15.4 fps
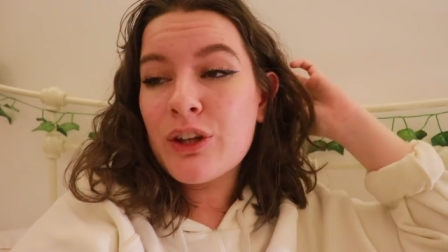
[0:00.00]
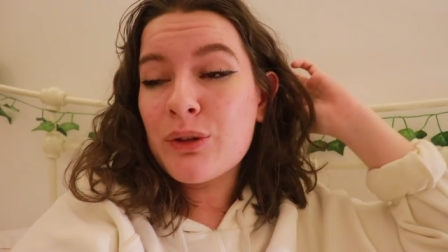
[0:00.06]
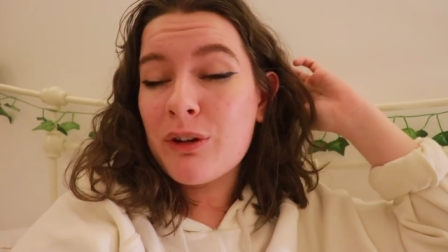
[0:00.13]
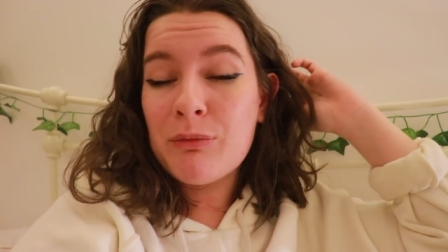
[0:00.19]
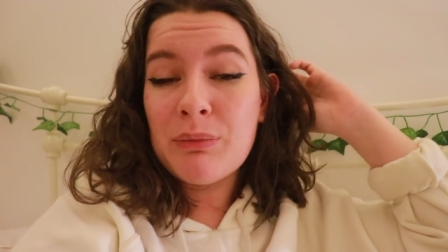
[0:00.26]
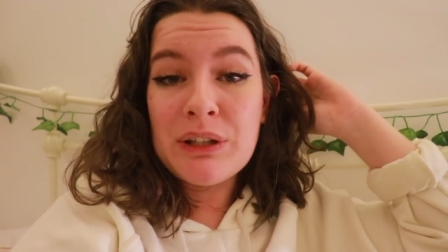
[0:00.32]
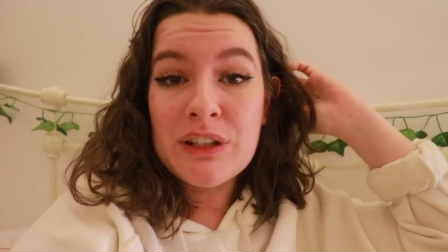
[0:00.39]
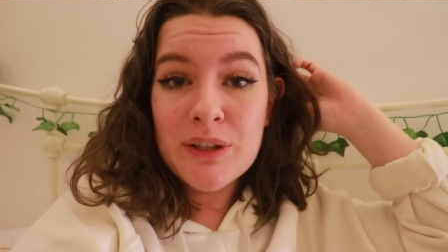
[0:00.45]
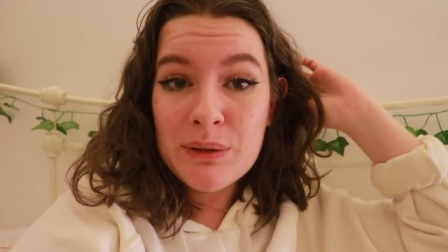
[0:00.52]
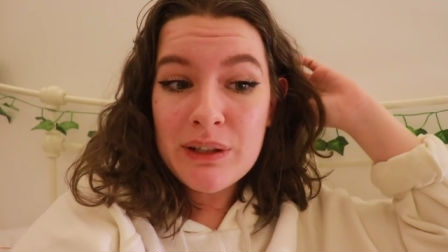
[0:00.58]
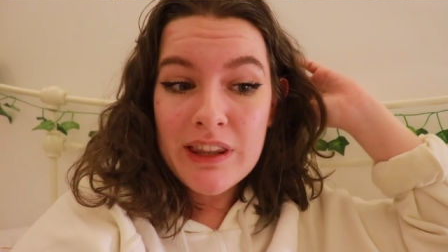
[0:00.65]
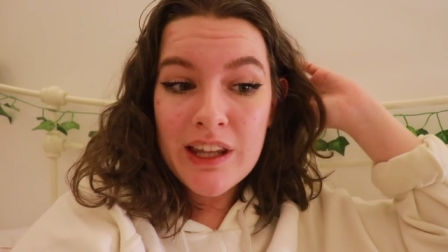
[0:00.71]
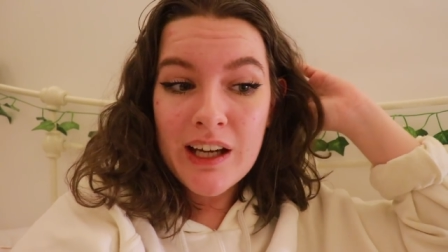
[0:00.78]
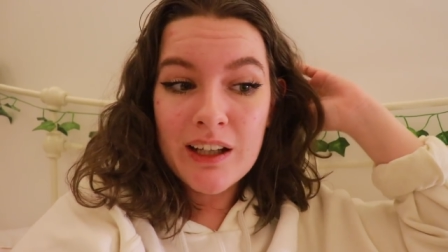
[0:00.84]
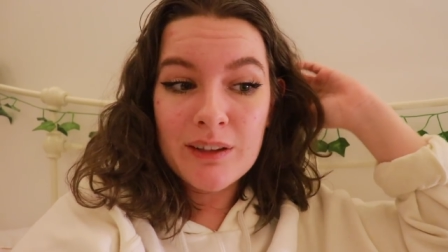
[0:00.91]
So I've been
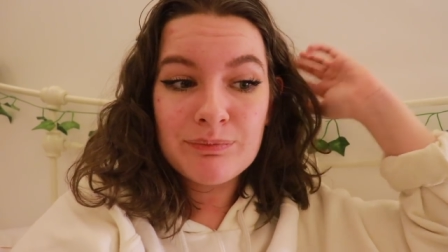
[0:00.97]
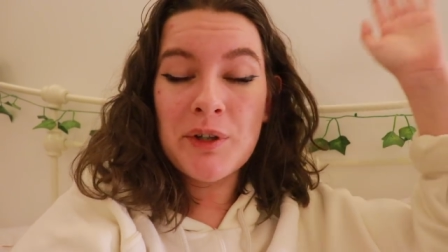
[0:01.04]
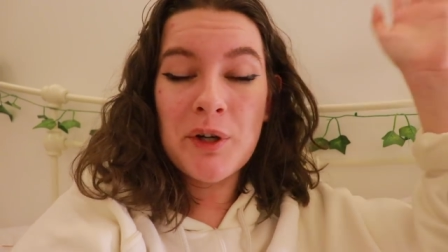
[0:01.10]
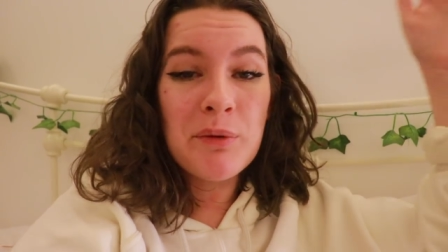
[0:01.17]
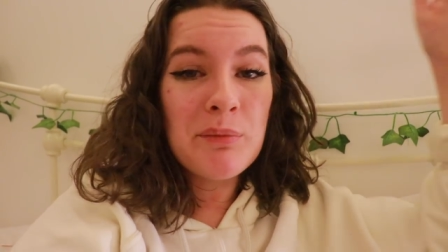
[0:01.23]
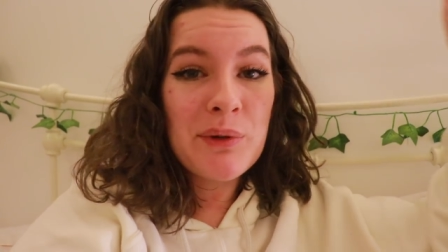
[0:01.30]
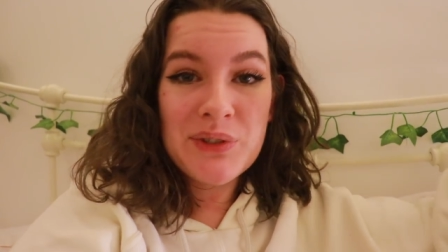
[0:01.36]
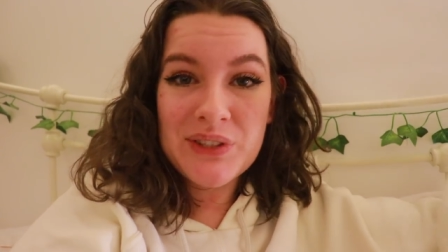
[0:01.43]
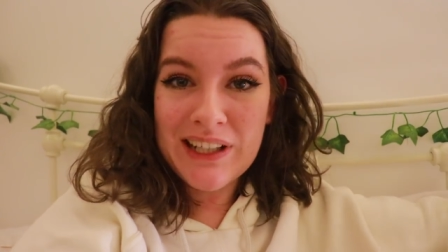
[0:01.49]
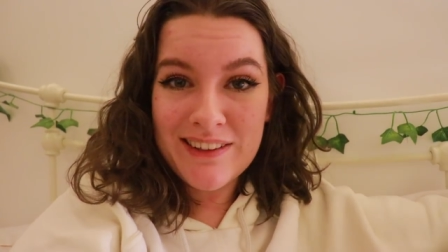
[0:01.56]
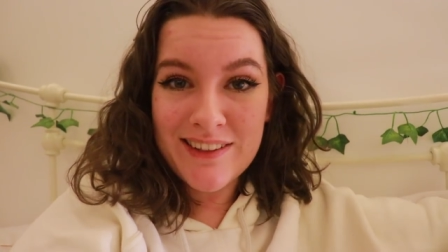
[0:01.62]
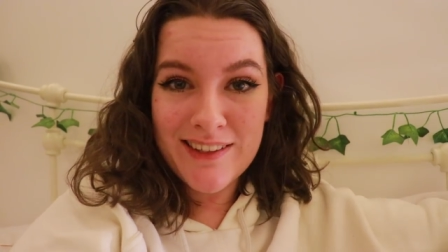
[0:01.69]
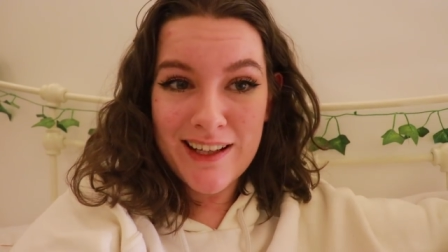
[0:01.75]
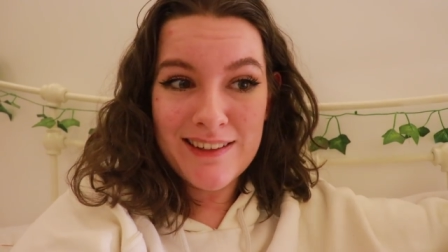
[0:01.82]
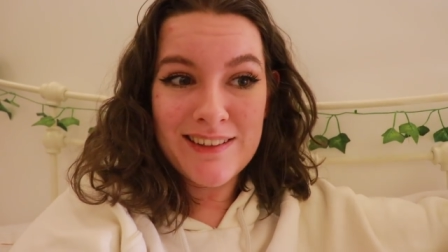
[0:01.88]
doing that almost
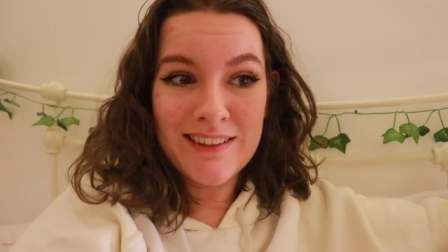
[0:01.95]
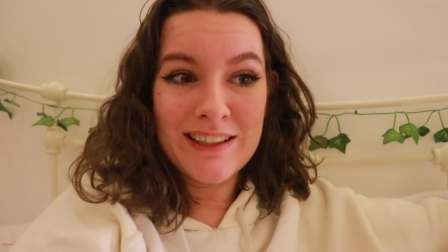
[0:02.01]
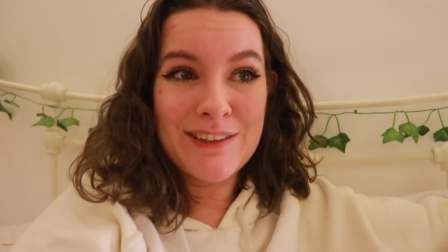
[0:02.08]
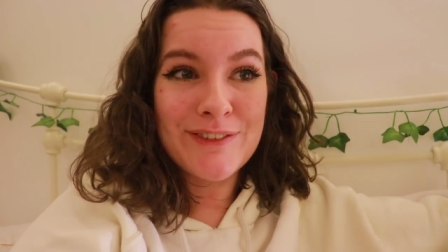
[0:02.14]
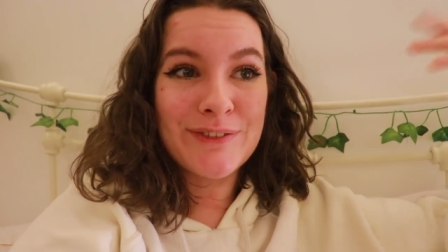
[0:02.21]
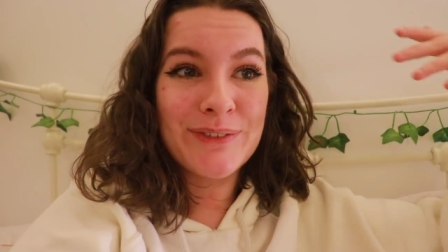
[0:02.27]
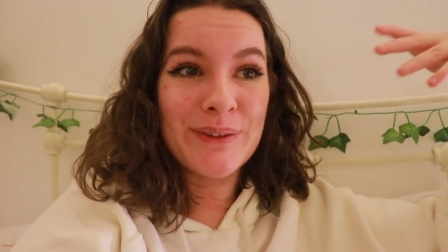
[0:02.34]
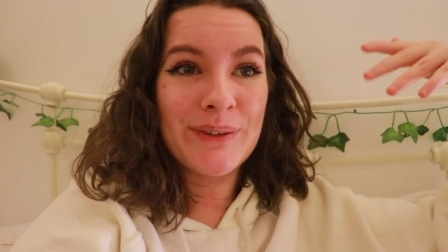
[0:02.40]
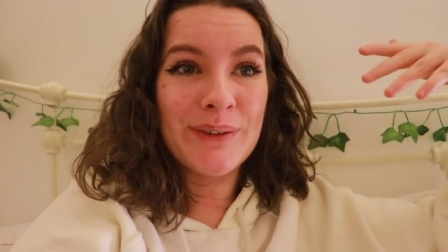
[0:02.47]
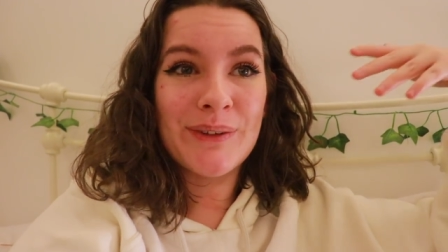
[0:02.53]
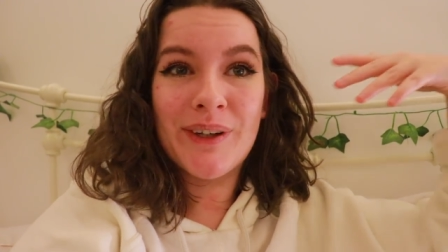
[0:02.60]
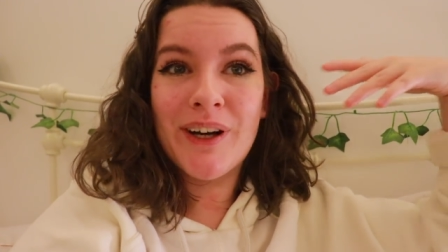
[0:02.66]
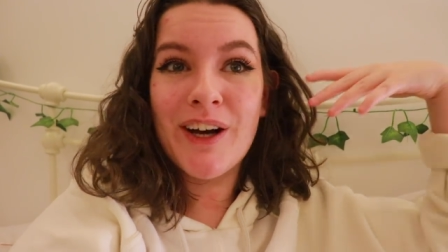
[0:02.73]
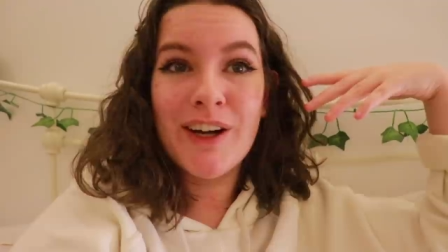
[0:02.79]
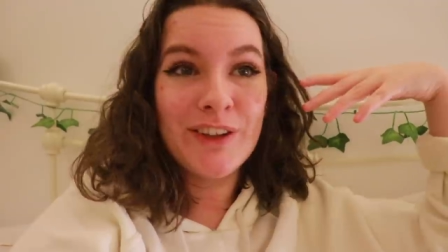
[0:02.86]
accidentally
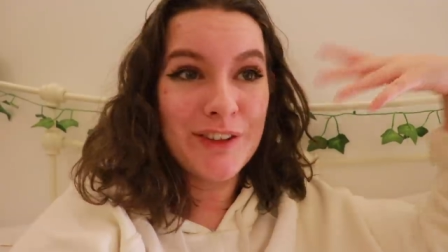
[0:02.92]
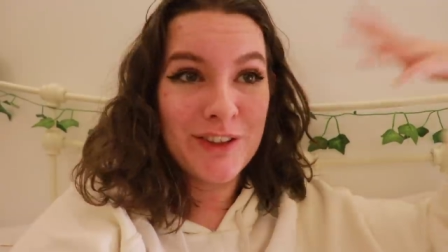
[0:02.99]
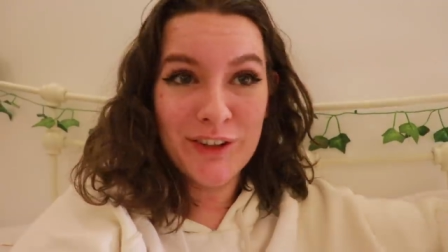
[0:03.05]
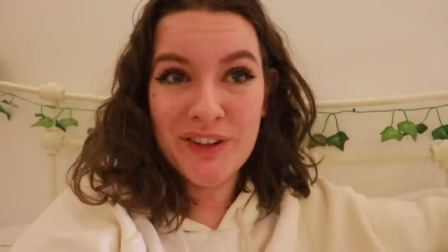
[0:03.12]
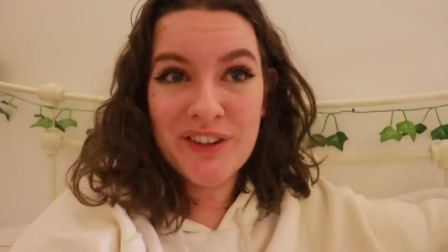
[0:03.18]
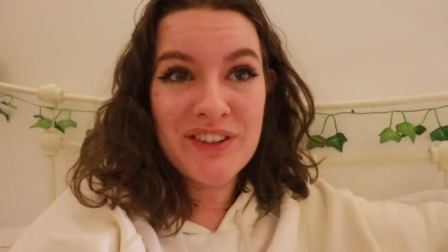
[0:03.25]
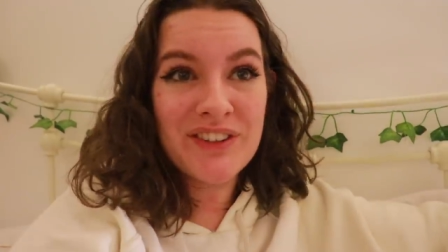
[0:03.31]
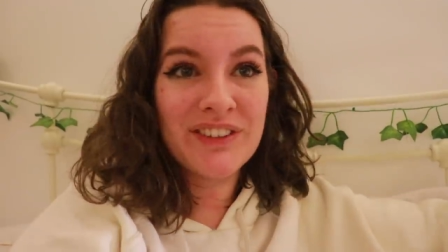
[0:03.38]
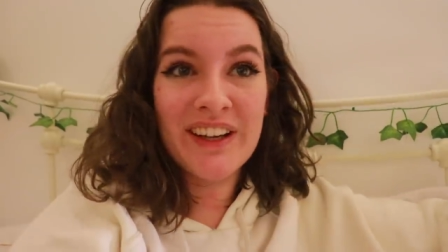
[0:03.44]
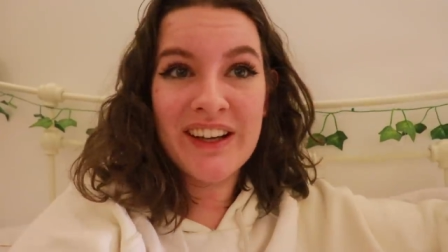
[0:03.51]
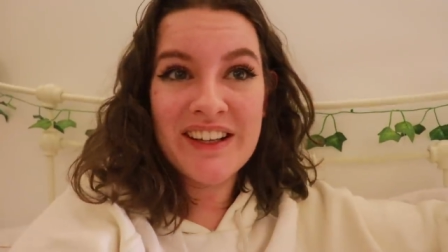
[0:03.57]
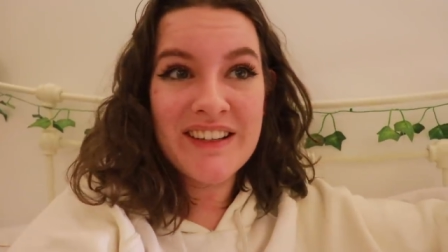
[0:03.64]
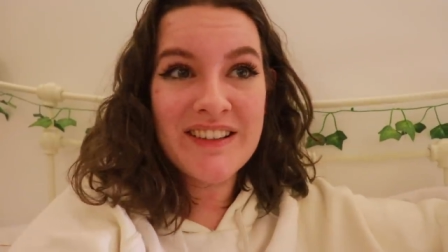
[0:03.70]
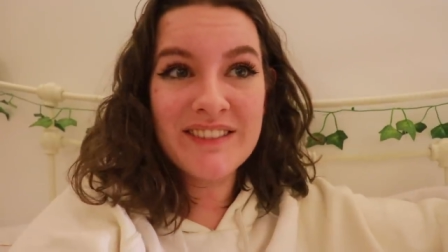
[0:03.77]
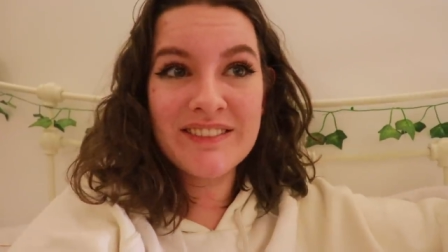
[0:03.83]
for a good,
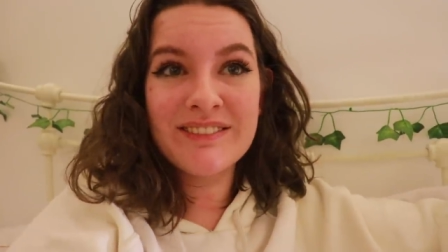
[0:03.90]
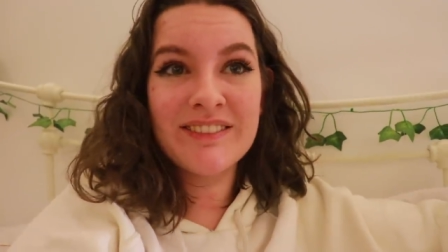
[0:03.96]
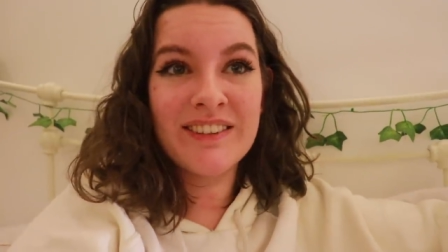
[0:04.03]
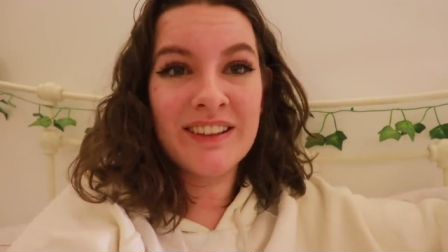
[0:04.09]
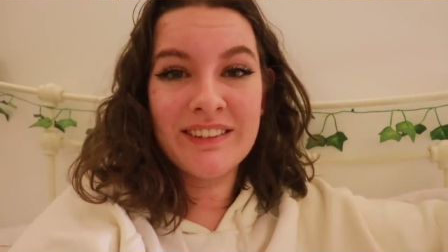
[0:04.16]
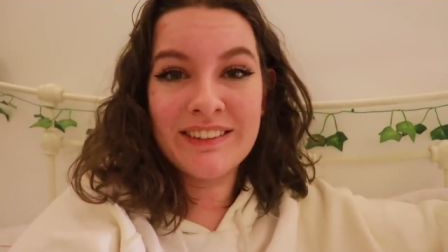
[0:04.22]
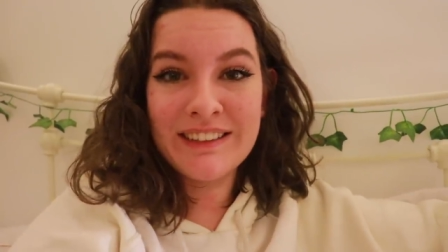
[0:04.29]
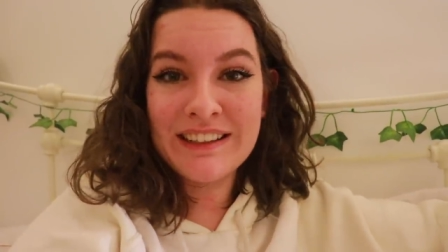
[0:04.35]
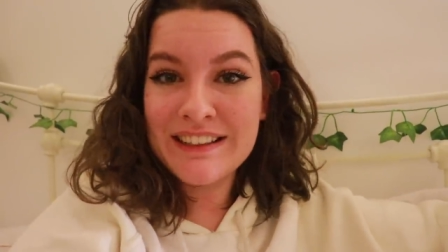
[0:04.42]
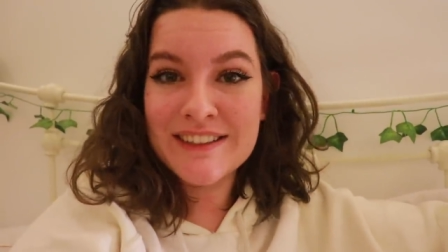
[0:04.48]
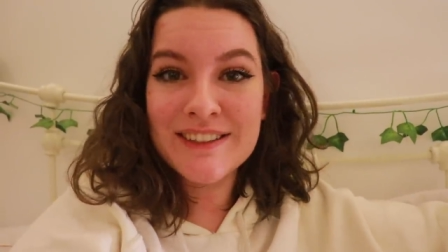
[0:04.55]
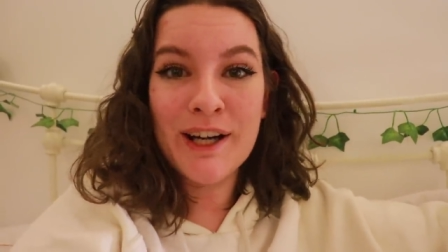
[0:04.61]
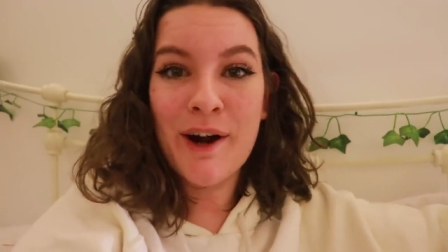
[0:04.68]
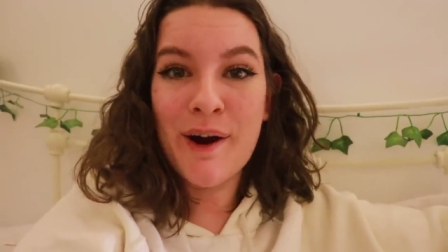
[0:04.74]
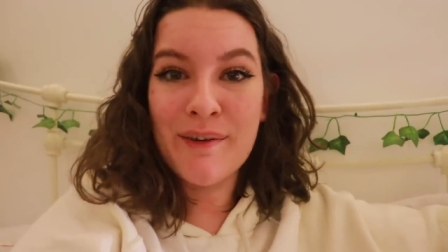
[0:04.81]
like, at
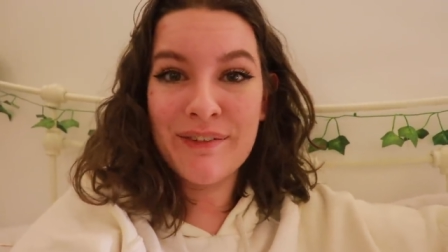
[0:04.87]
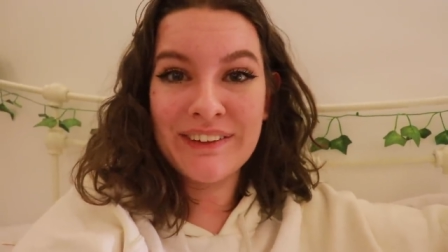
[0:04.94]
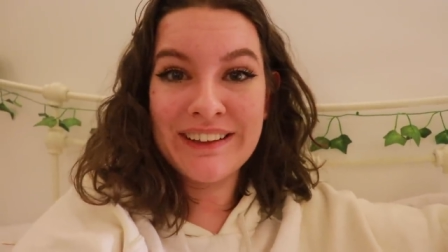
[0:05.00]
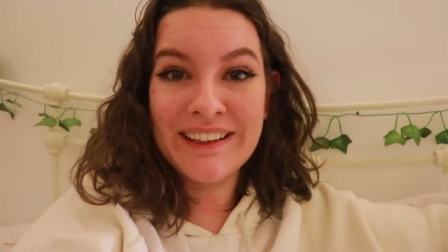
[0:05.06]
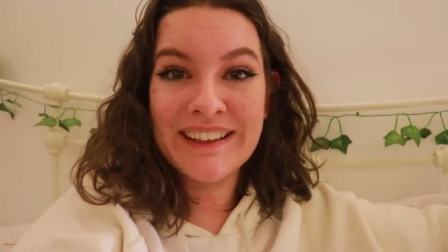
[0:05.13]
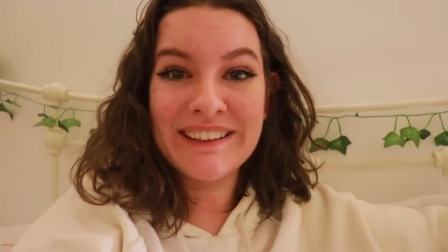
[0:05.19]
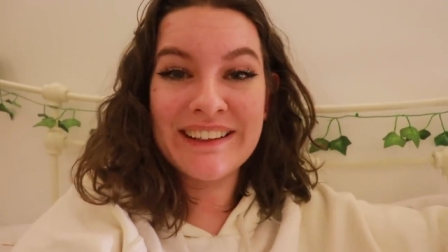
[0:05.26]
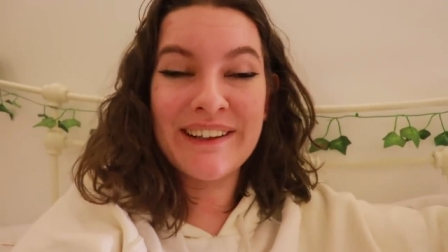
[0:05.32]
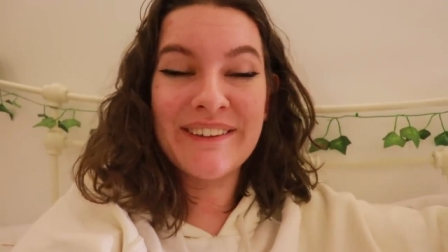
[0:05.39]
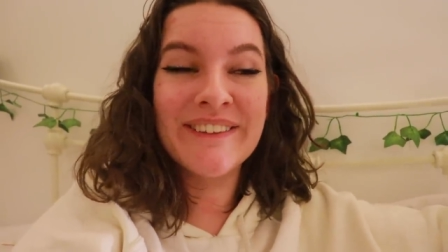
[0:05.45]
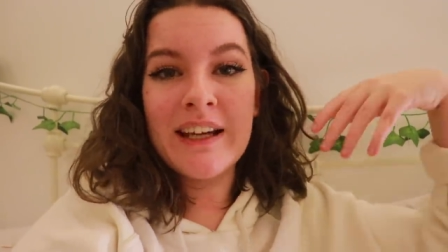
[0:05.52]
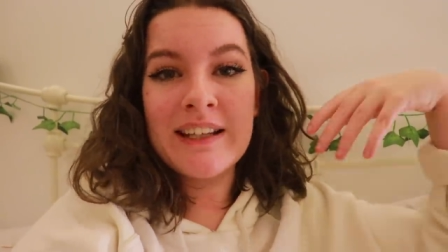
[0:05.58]
least half a year now.